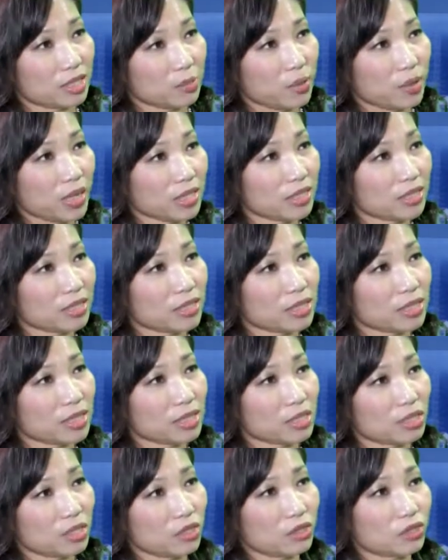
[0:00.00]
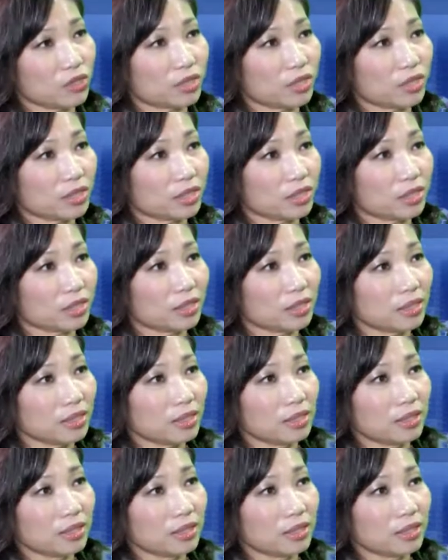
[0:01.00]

dependent on uh,